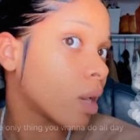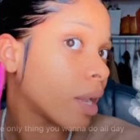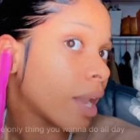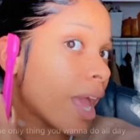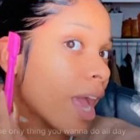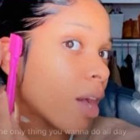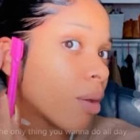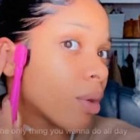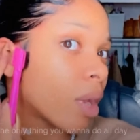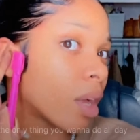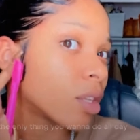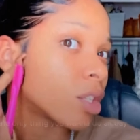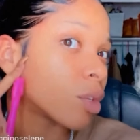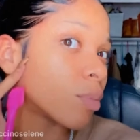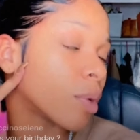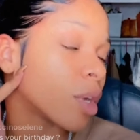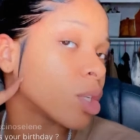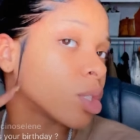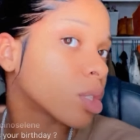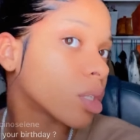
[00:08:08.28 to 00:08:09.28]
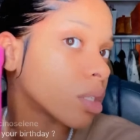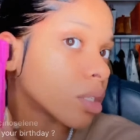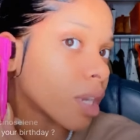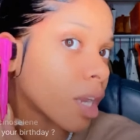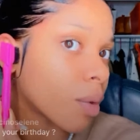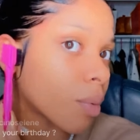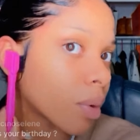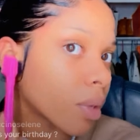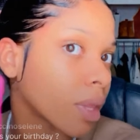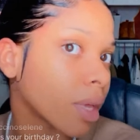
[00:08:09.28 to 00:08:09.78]
Now, not so much, because
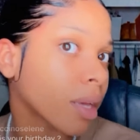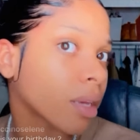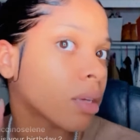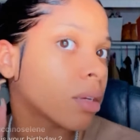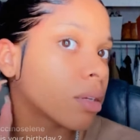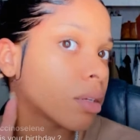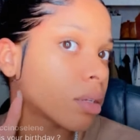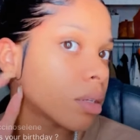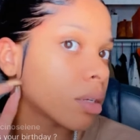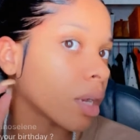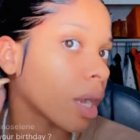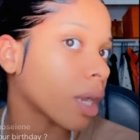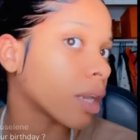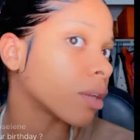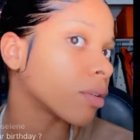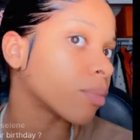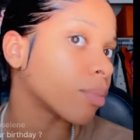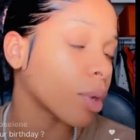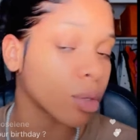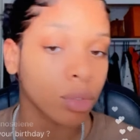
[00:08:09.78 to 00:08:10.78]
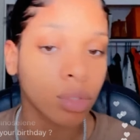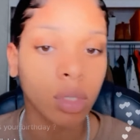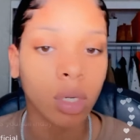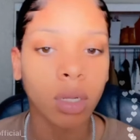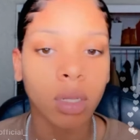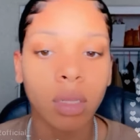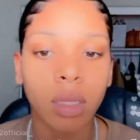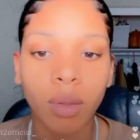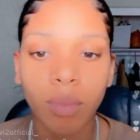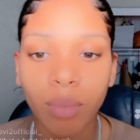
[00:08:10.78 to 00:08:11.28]
now we're, like, kind of both
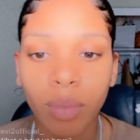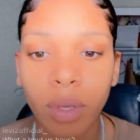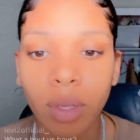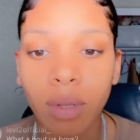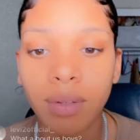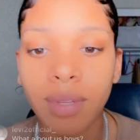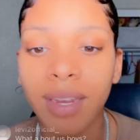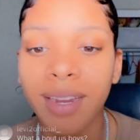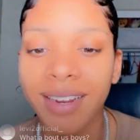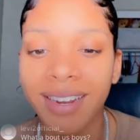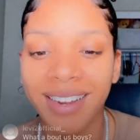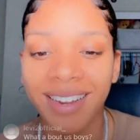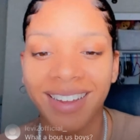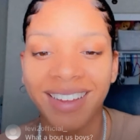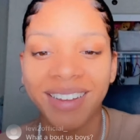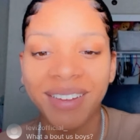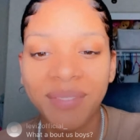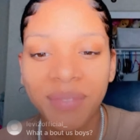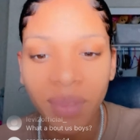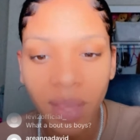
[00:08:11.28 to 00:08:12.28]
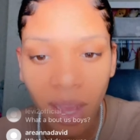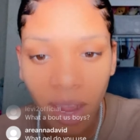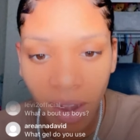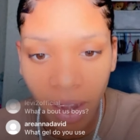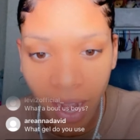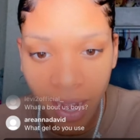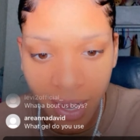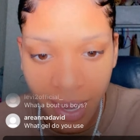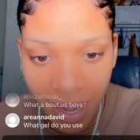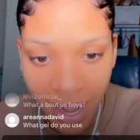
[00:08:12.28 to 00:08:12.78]
struggling, but...
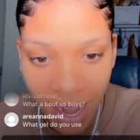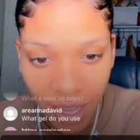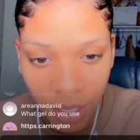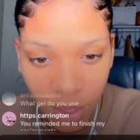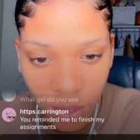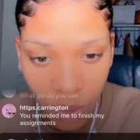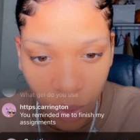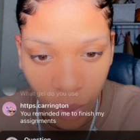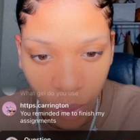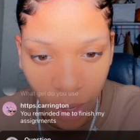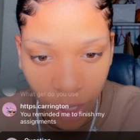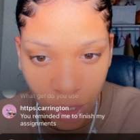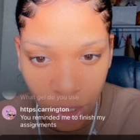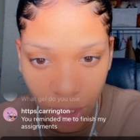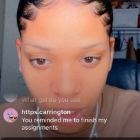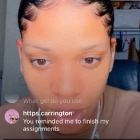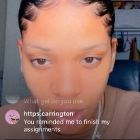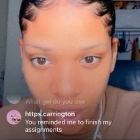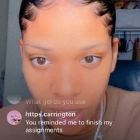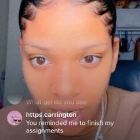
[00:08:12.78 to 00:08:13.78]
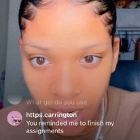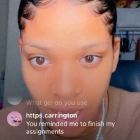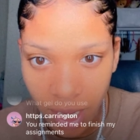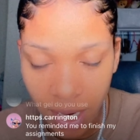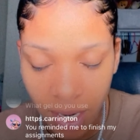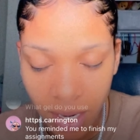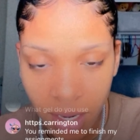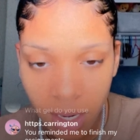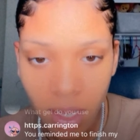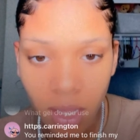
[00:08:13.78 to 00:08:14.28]
Alright, next
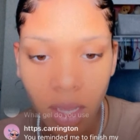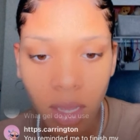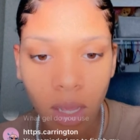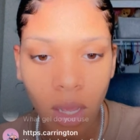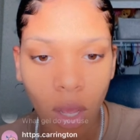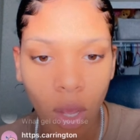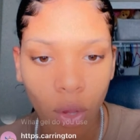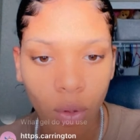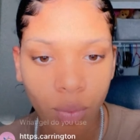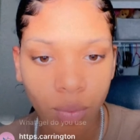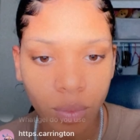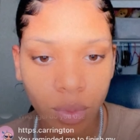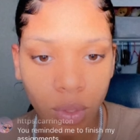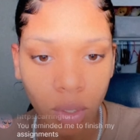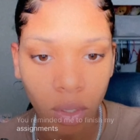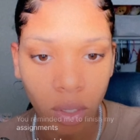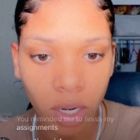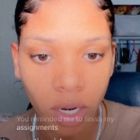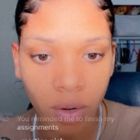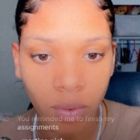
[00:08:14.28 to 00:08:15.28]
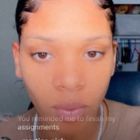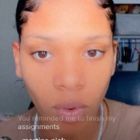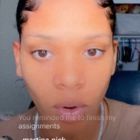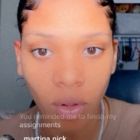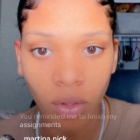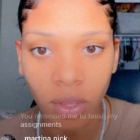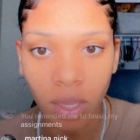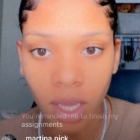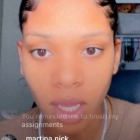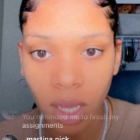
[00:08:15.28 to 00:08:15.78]
question. Oh, sorry,
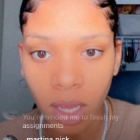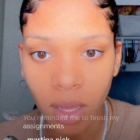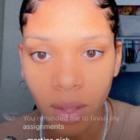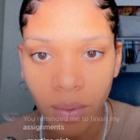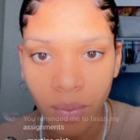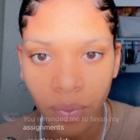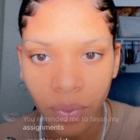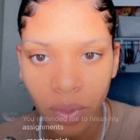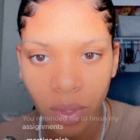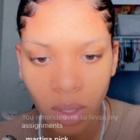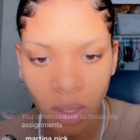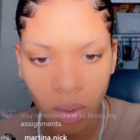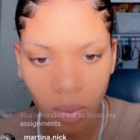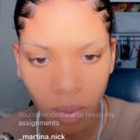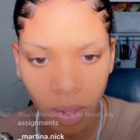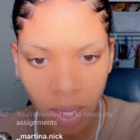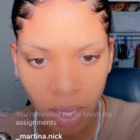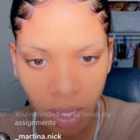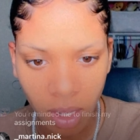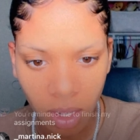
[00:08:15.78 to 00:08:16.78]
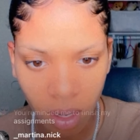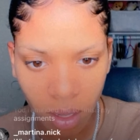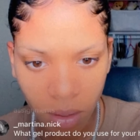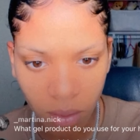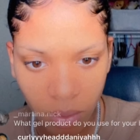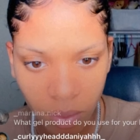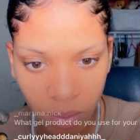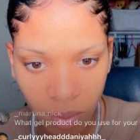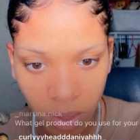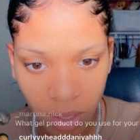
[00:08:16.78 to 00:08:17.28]
wrong thing. Wait,
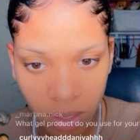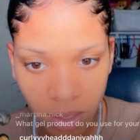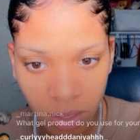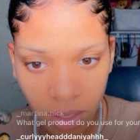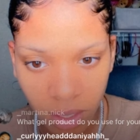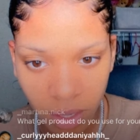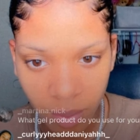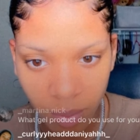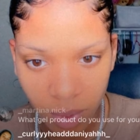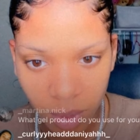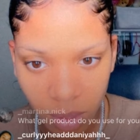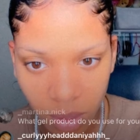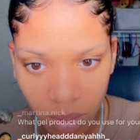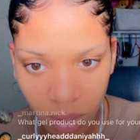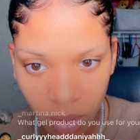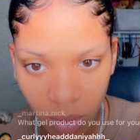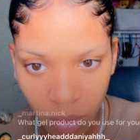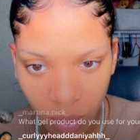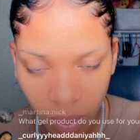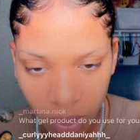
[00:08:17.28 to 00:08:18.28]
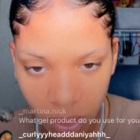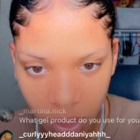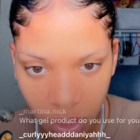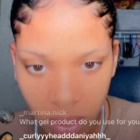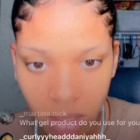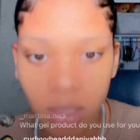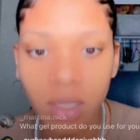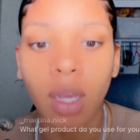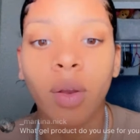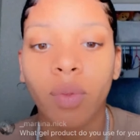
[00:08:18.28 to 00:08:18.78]
hello, why isn't it letting me just go to
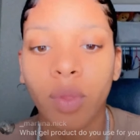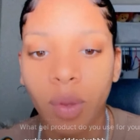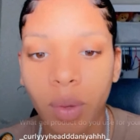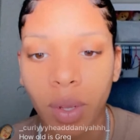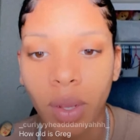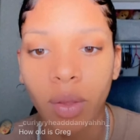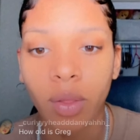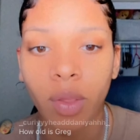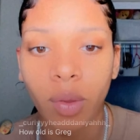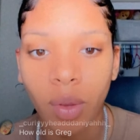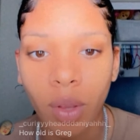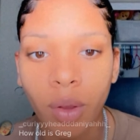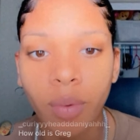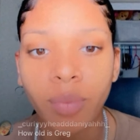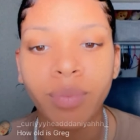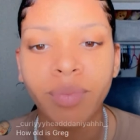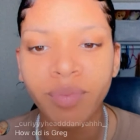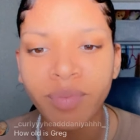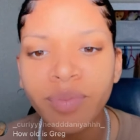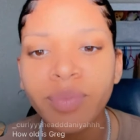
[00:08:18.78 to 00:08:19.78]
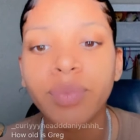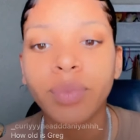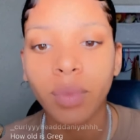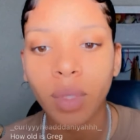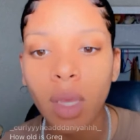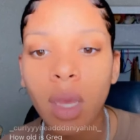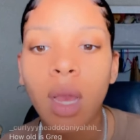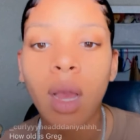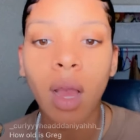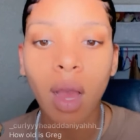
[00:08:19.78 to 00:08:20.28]
questions? Oh, there we go.
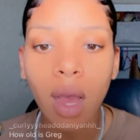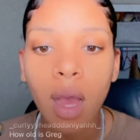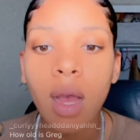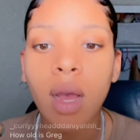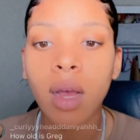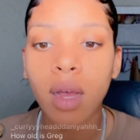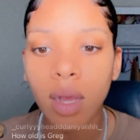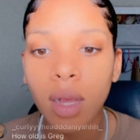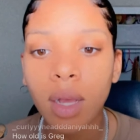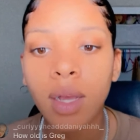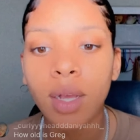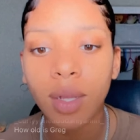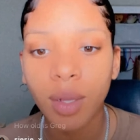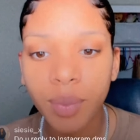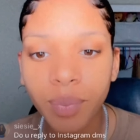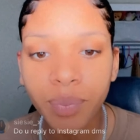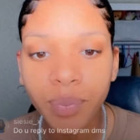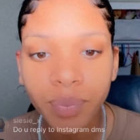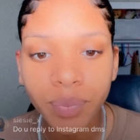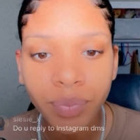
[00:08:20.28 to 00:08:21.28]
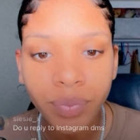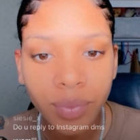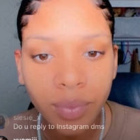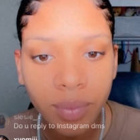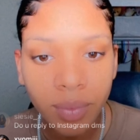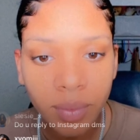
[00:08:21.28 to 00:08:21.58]
I'm